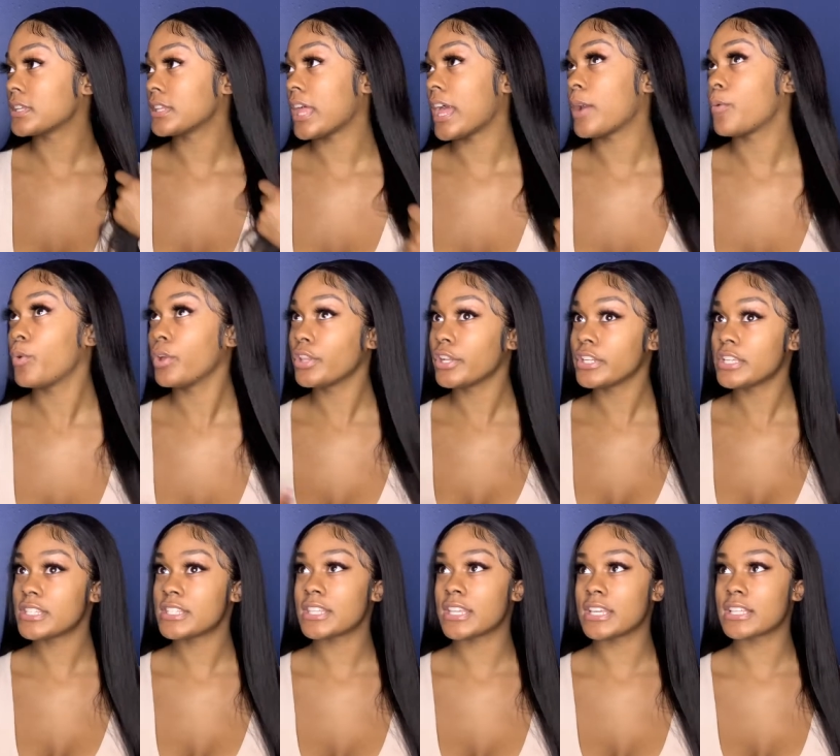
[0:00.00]
to like one
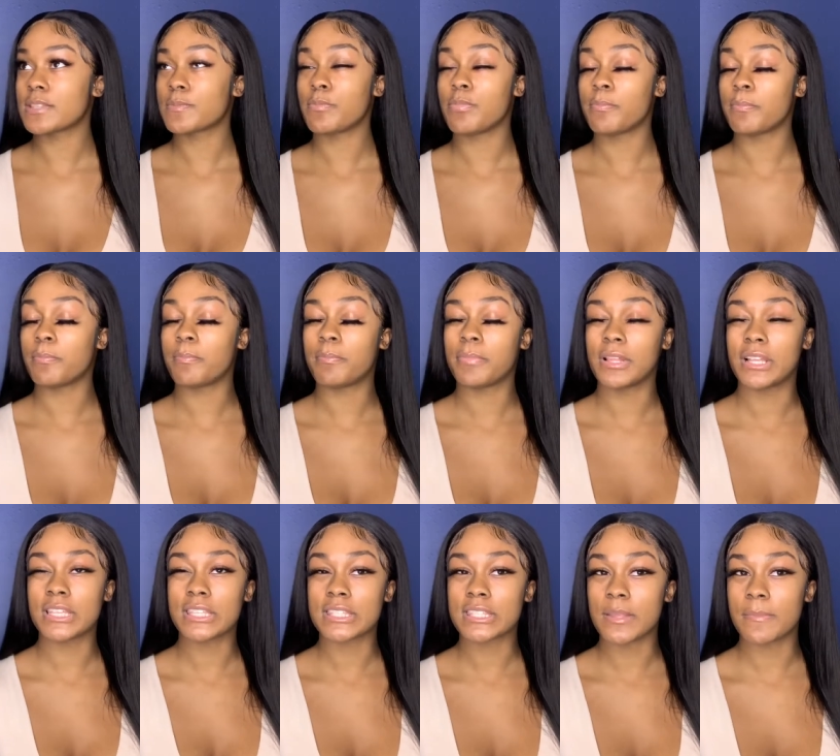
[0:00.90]
thirty-six
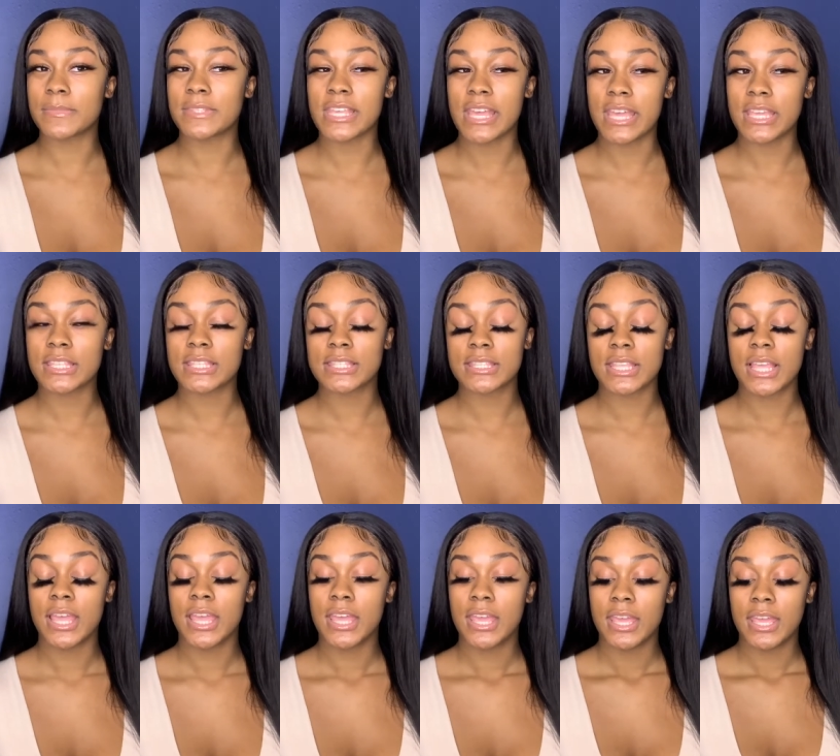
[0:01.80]
plus some tax,
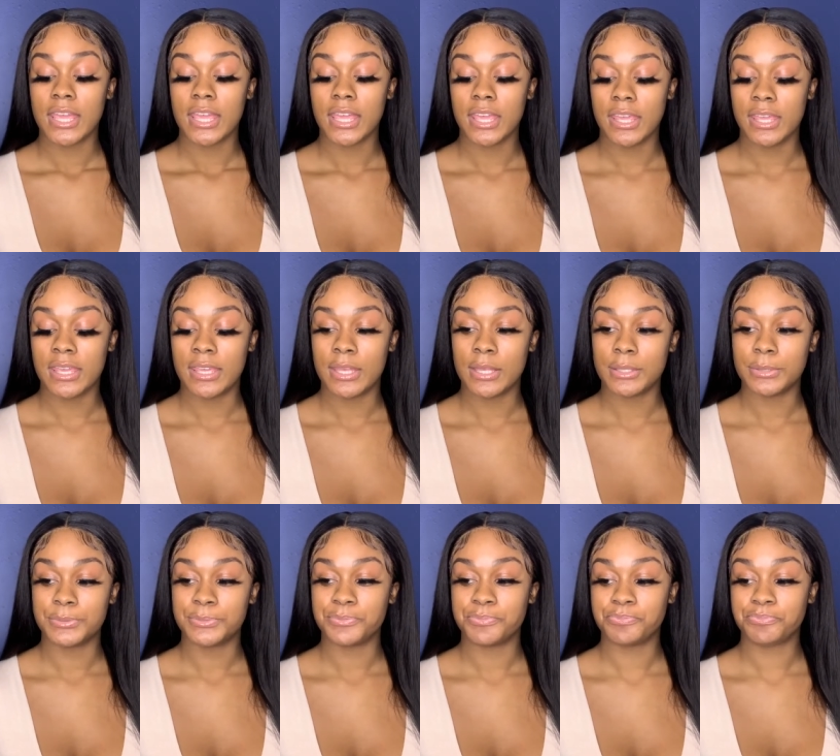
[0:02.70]

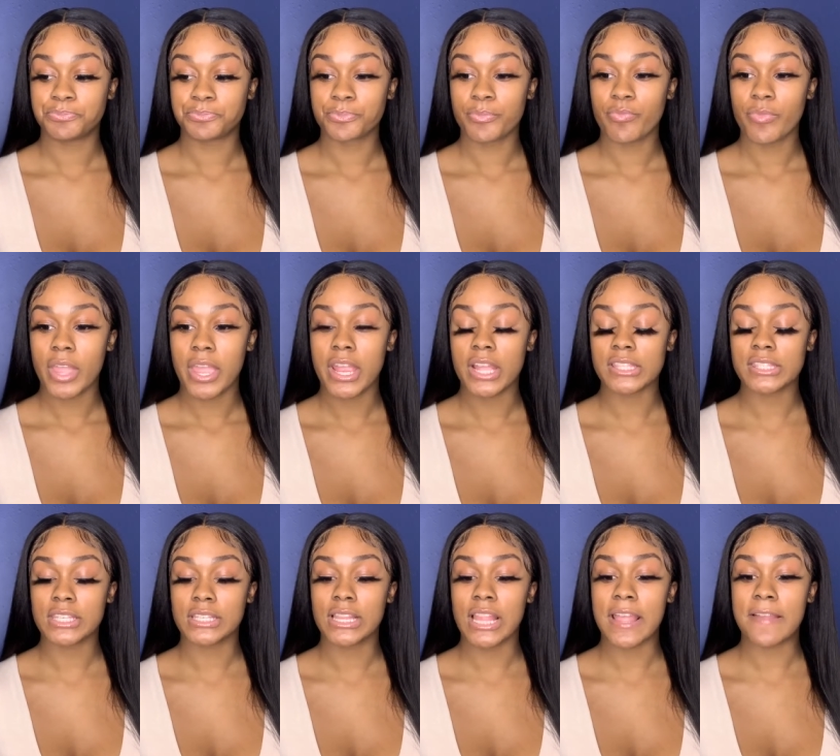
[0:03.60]
and hair
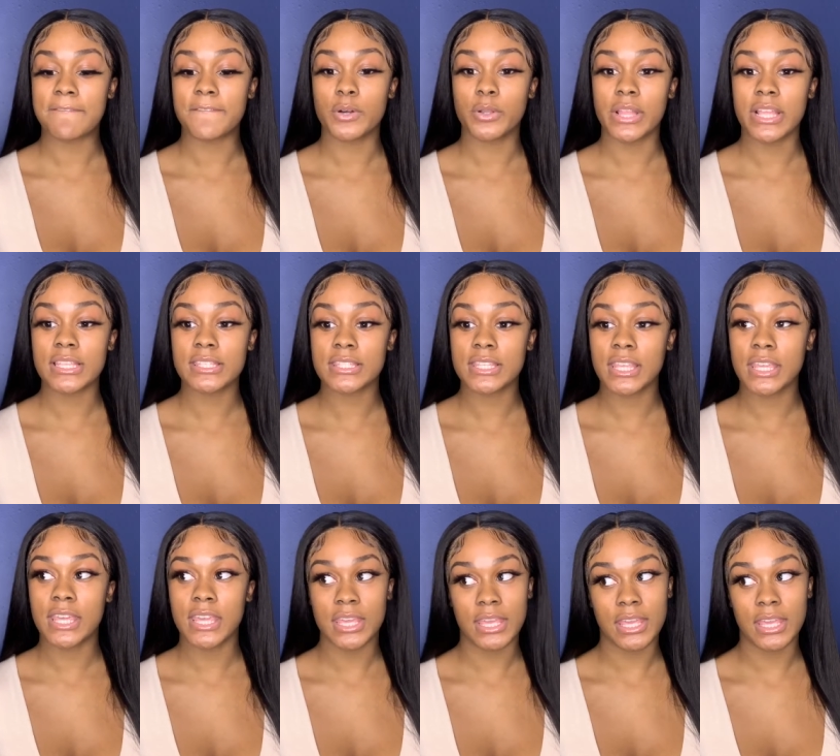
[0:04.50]
took like four days to
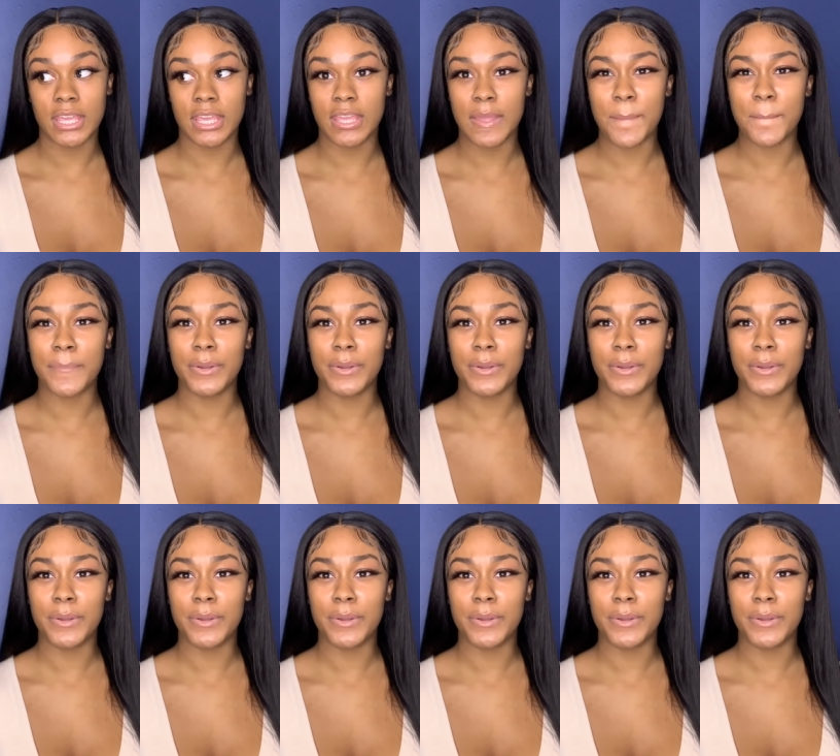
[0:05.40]
get in.